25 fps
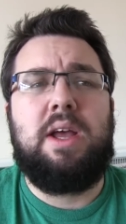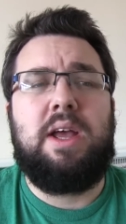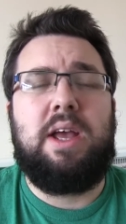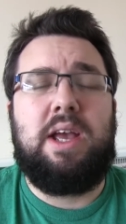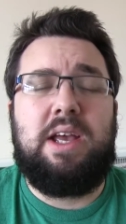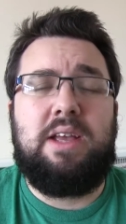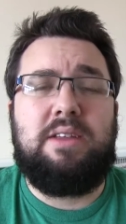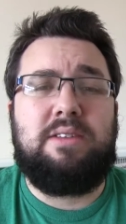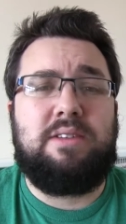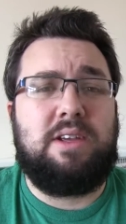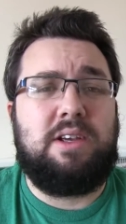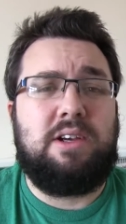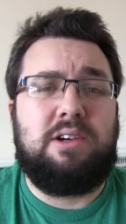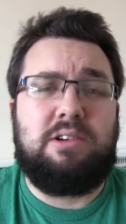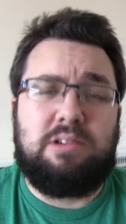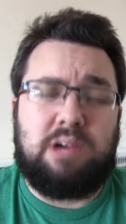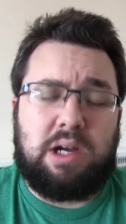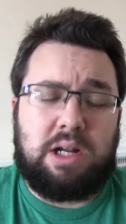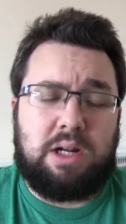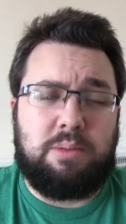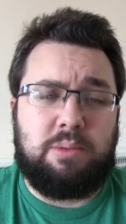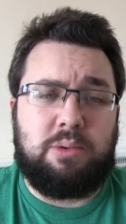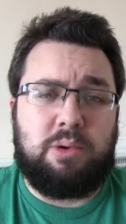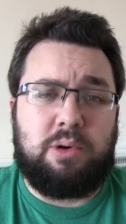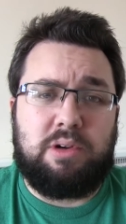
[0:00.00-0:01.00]
is
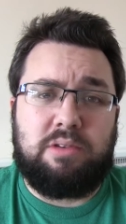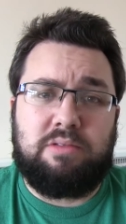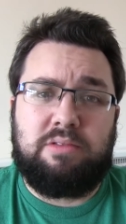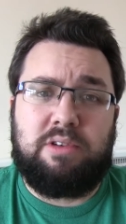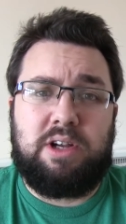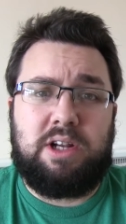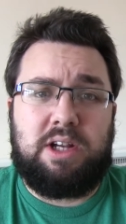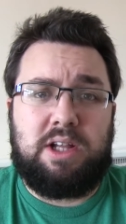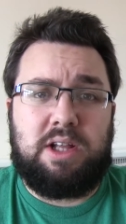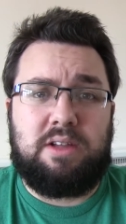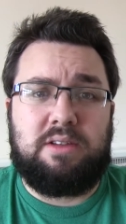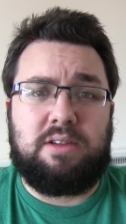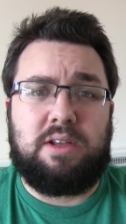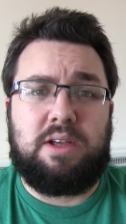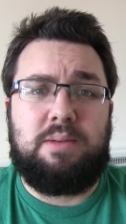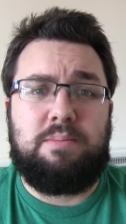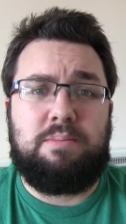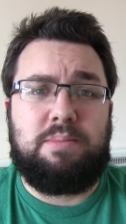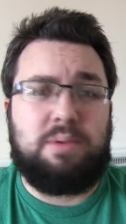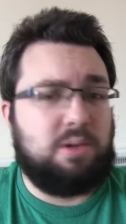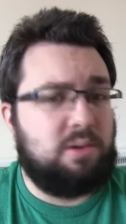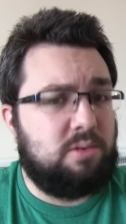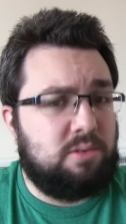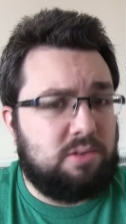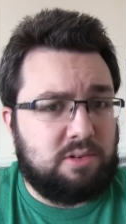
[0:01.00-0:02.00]
incredible it really is a
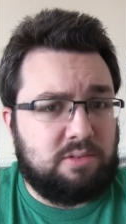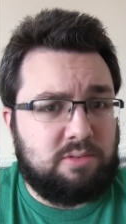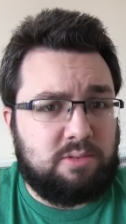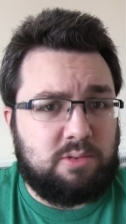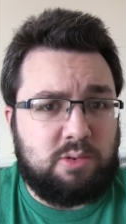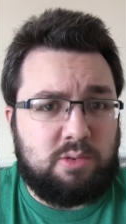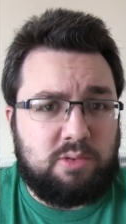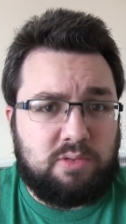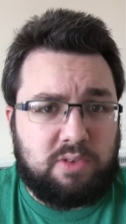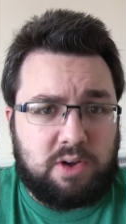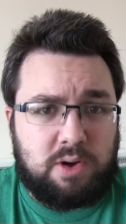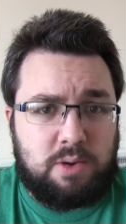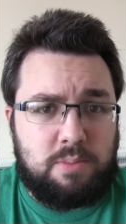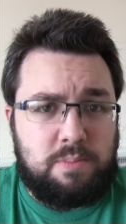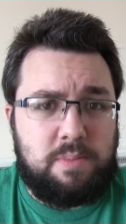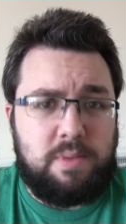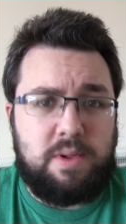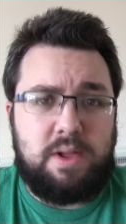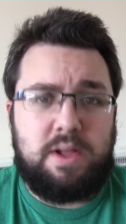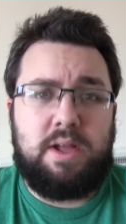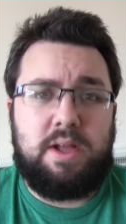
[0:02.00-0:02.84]
beautiful film